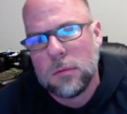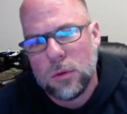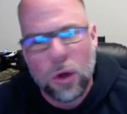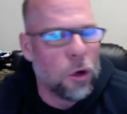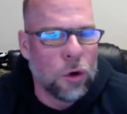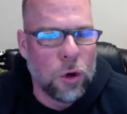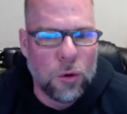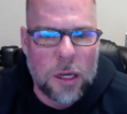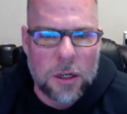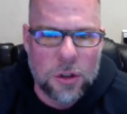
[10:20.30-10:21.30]
do your due
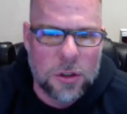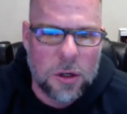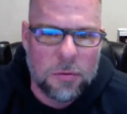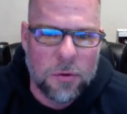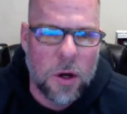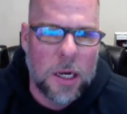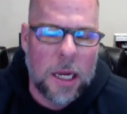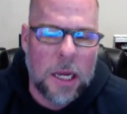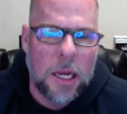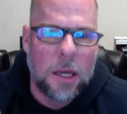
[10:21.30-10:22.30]
diligence up front
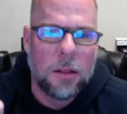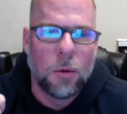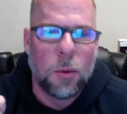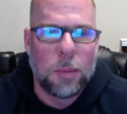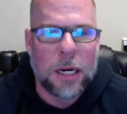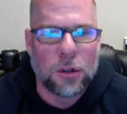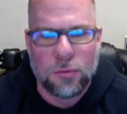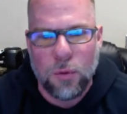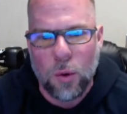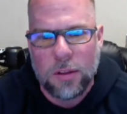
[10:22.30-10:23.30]
and the repairs are
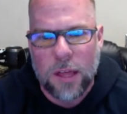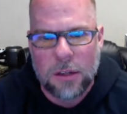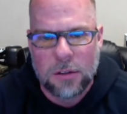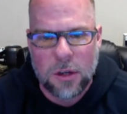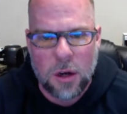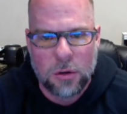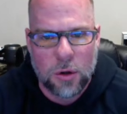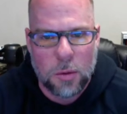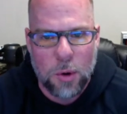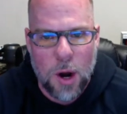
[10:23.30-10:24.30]
$40,000
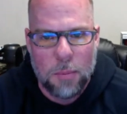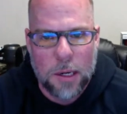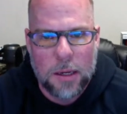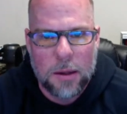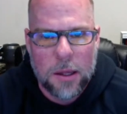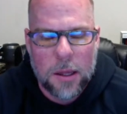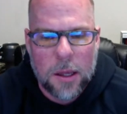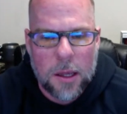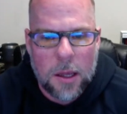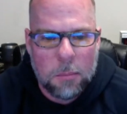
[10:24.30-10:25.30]
on a property.
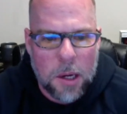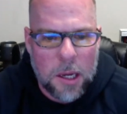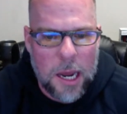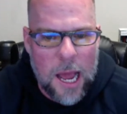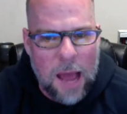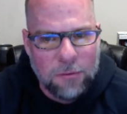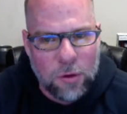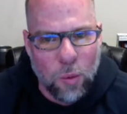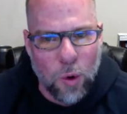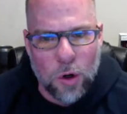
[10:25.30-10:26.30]
But
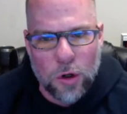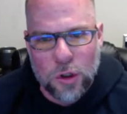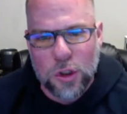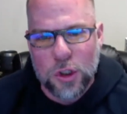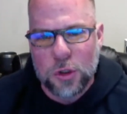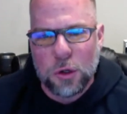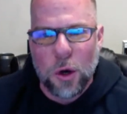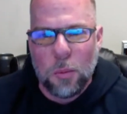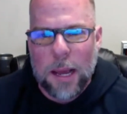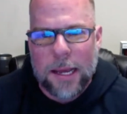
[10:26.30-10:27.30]
afterwards, you
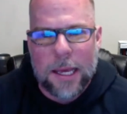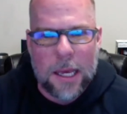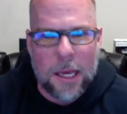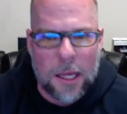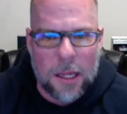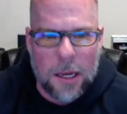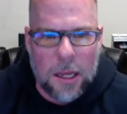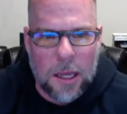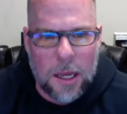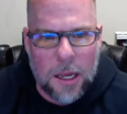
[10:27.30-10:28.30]
go back in
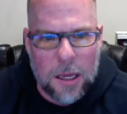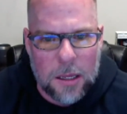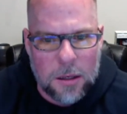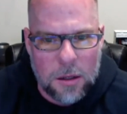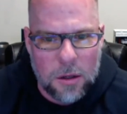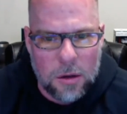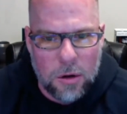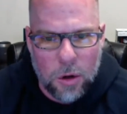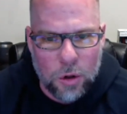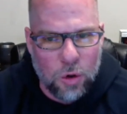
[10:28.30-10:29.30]
and
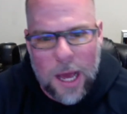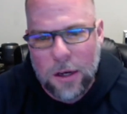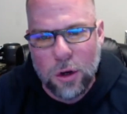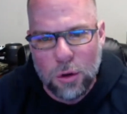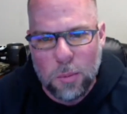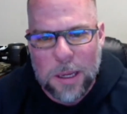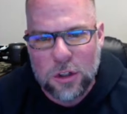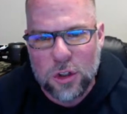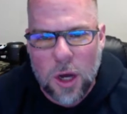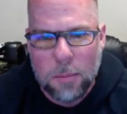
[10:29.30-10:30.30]
you tried to do the
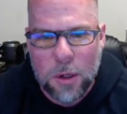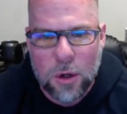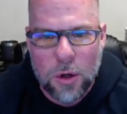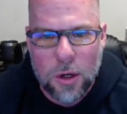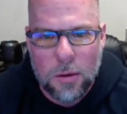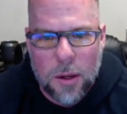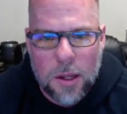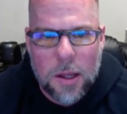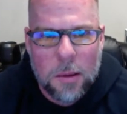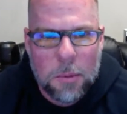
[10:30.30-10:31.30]
best job you could,
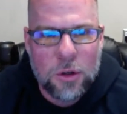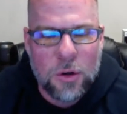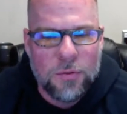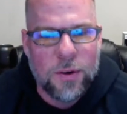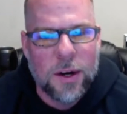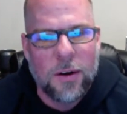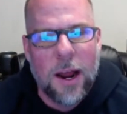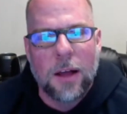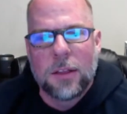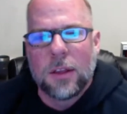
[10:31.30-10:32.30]
but you figure
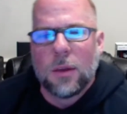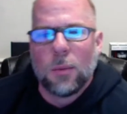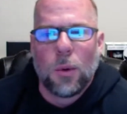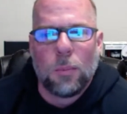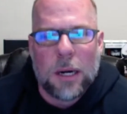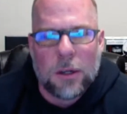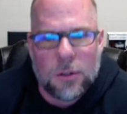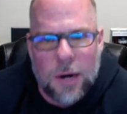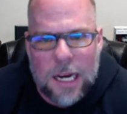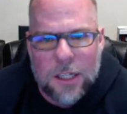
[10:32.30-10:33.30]
out that the repairs
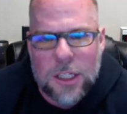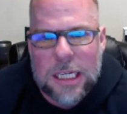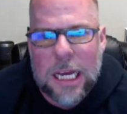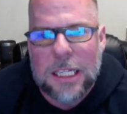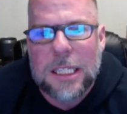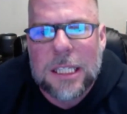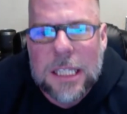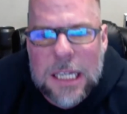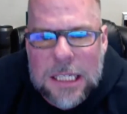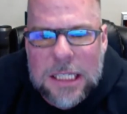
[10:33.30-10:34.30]
are actually now
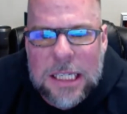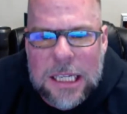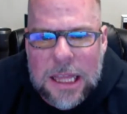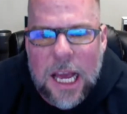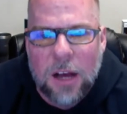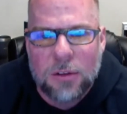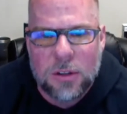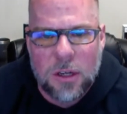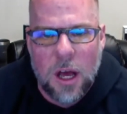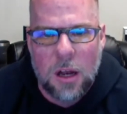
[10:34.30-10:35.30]
$60,000.